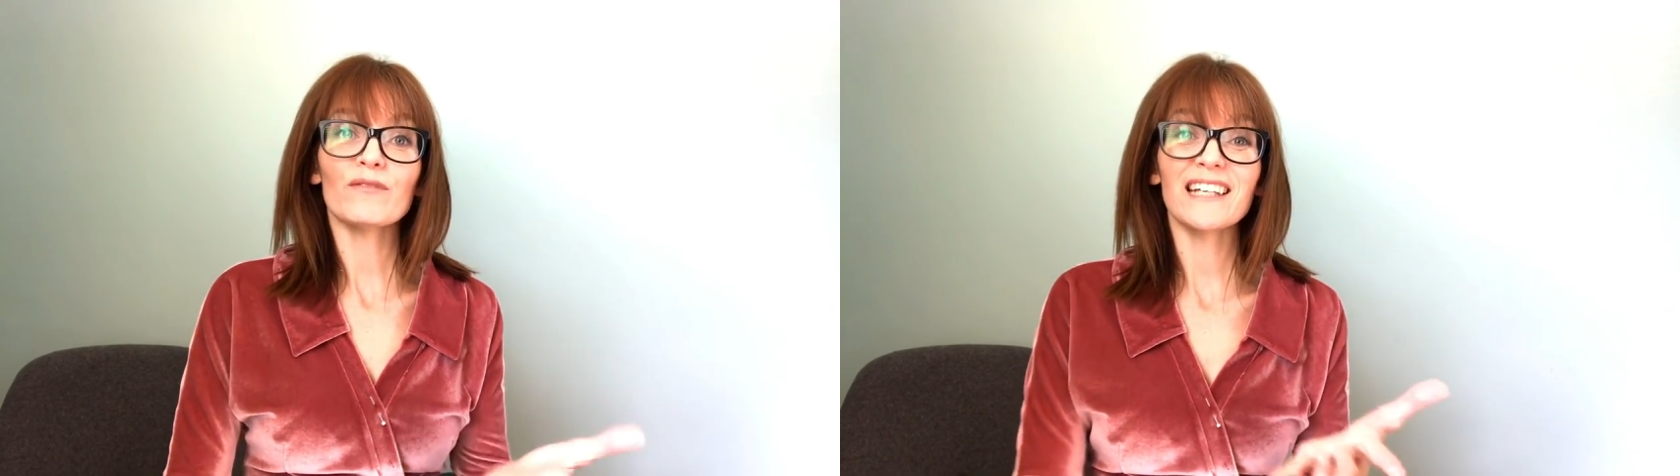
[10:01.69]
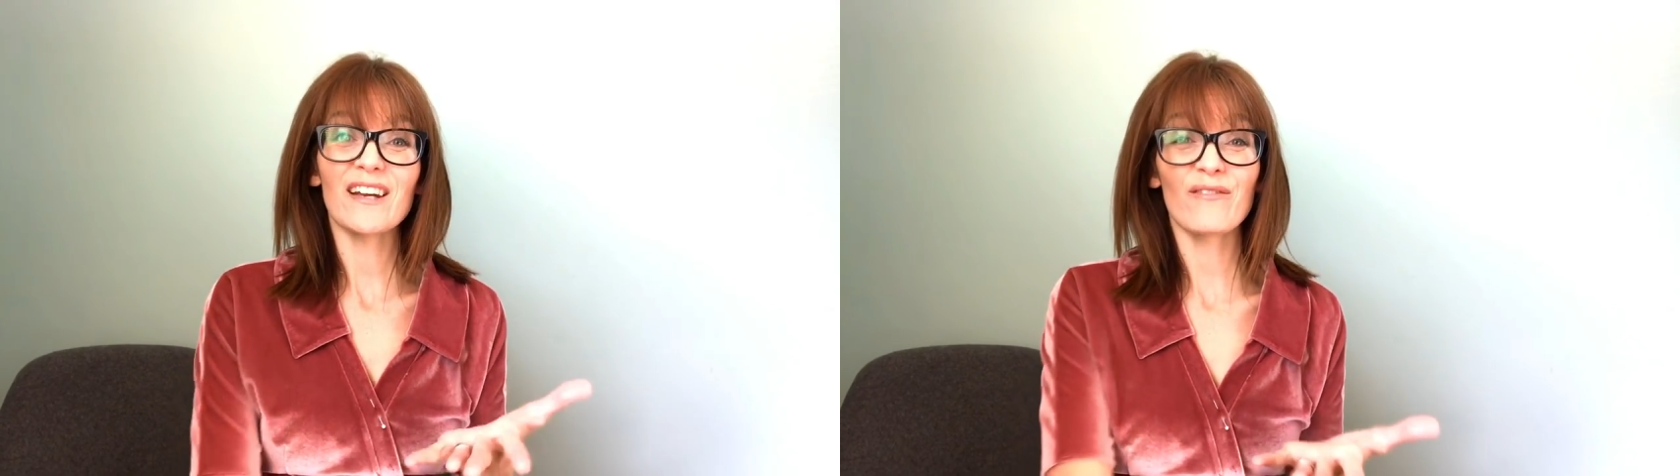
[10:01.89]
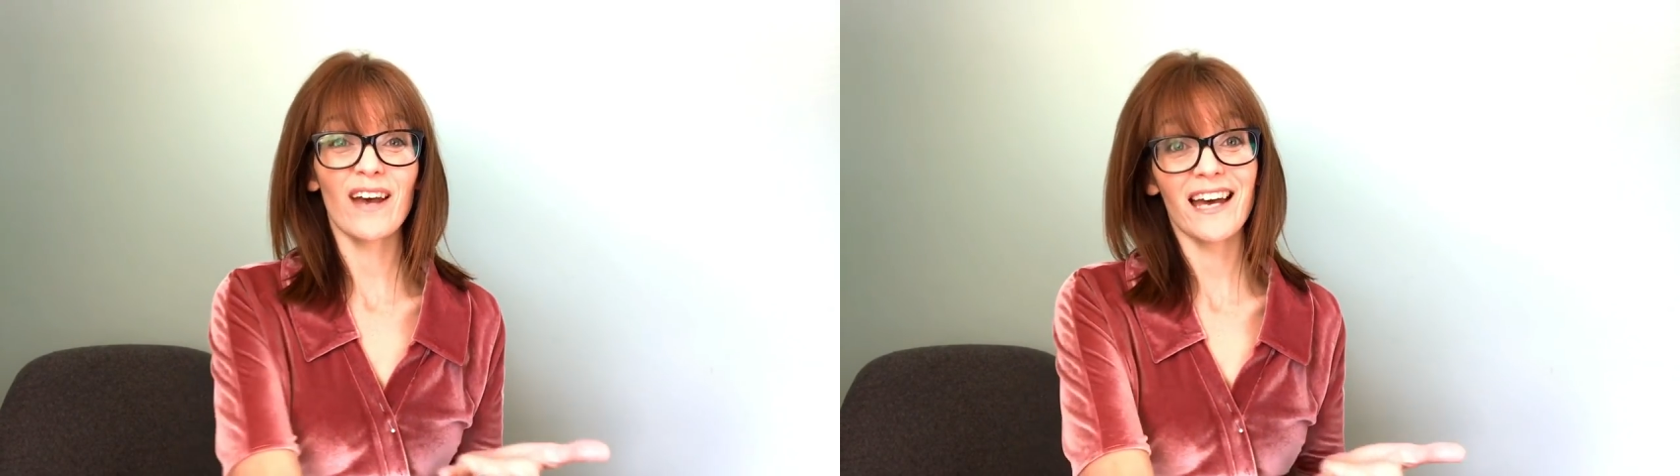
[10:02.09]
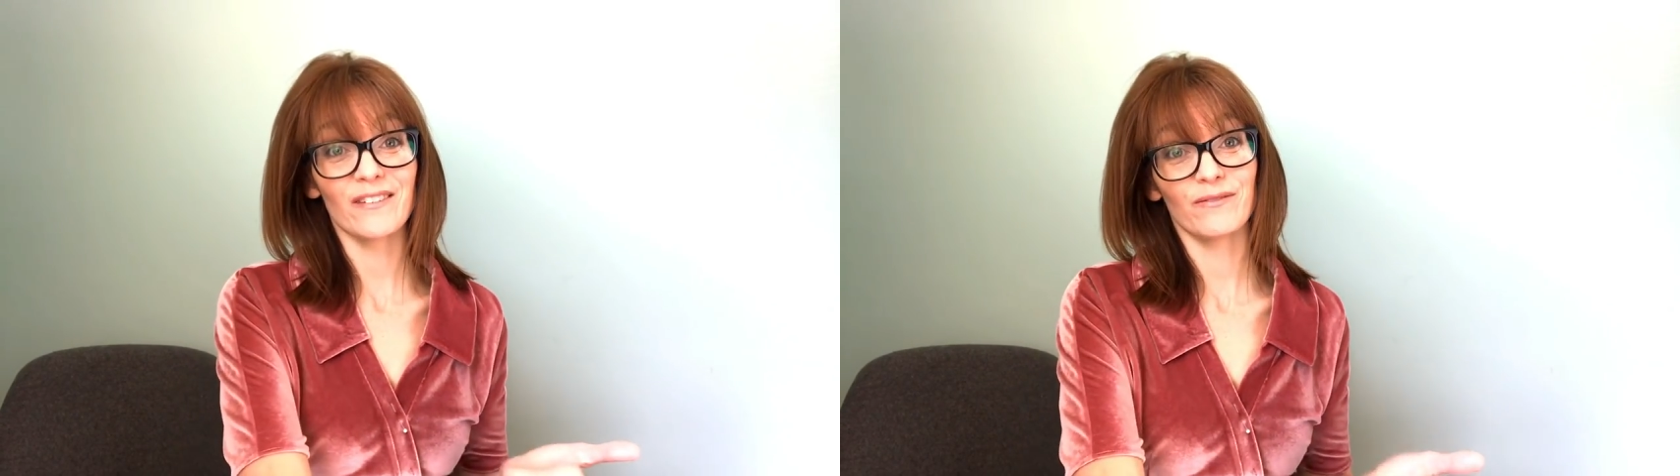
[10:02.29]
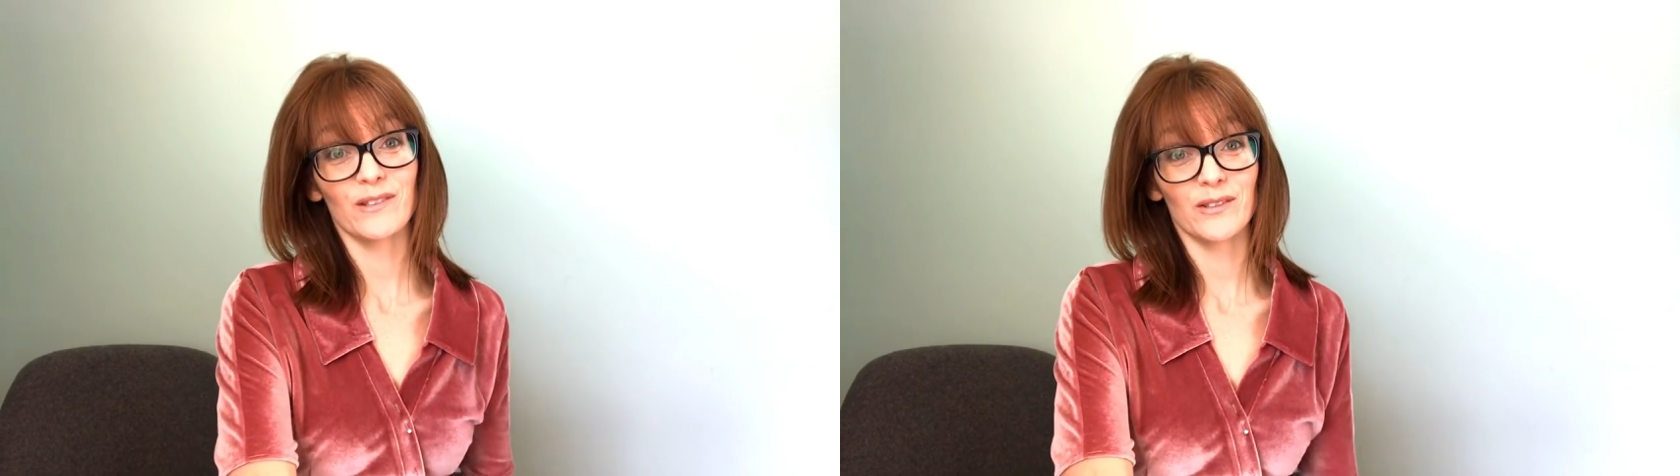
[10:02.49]
really a fan
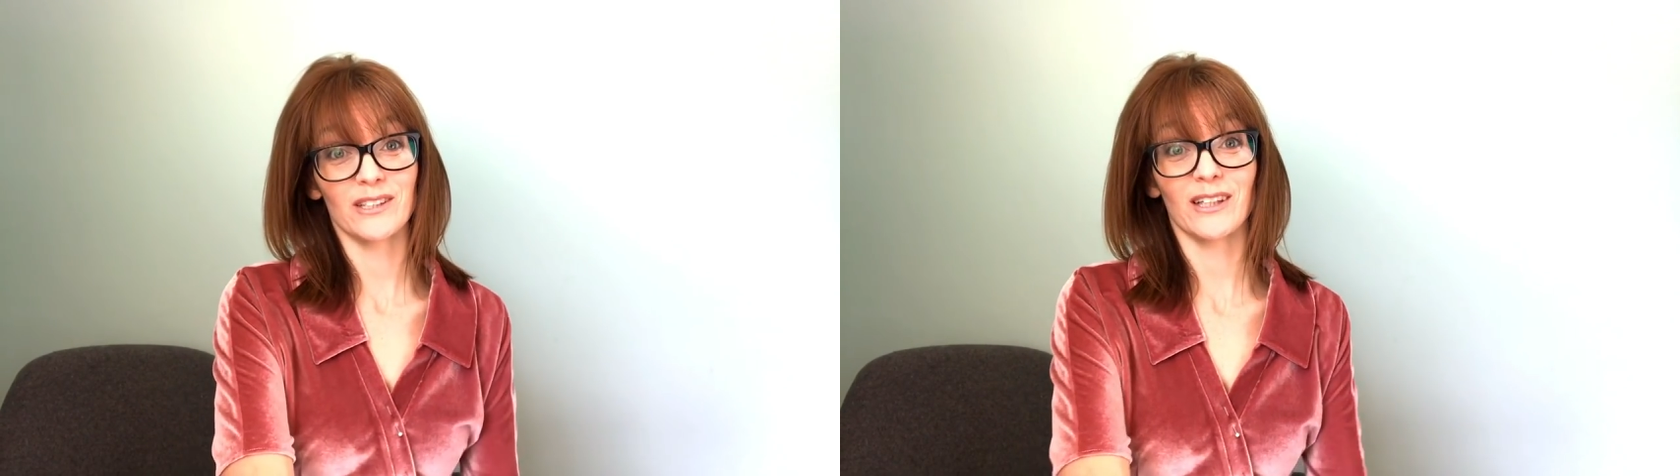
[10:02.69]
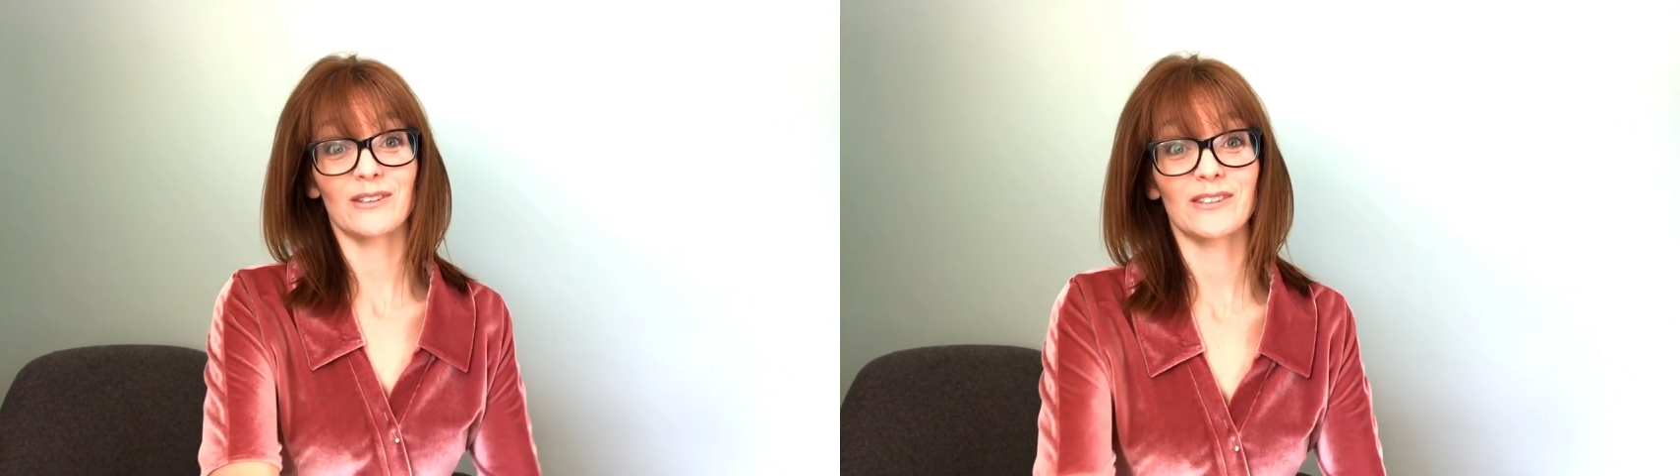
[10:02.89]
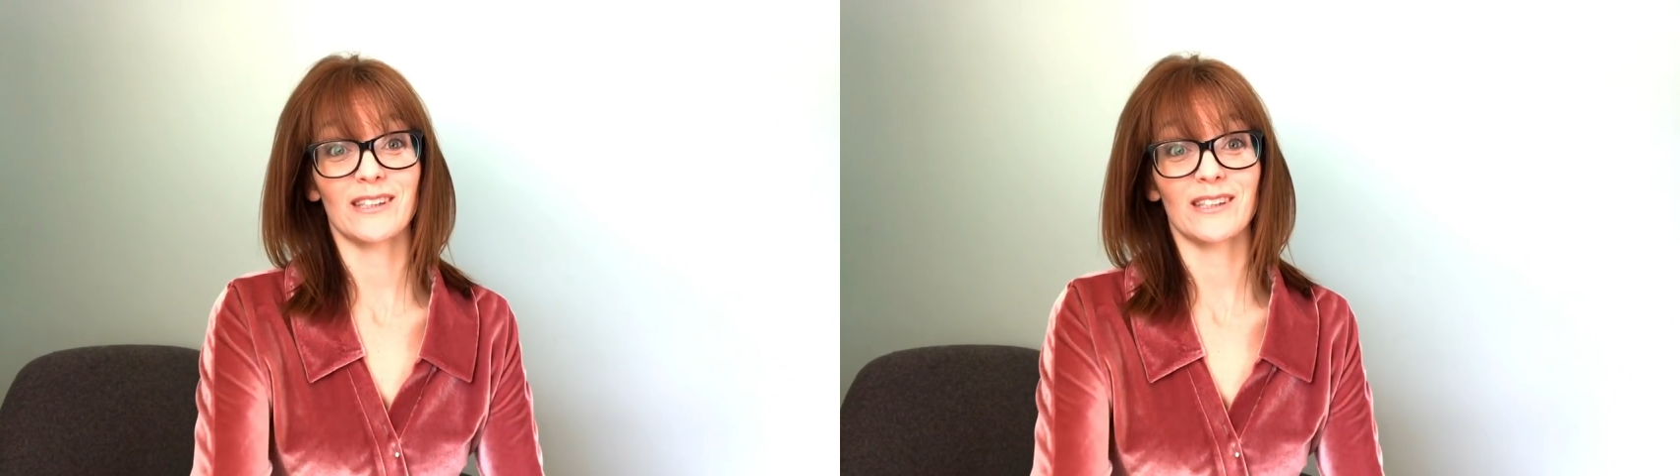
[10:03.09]
of full circle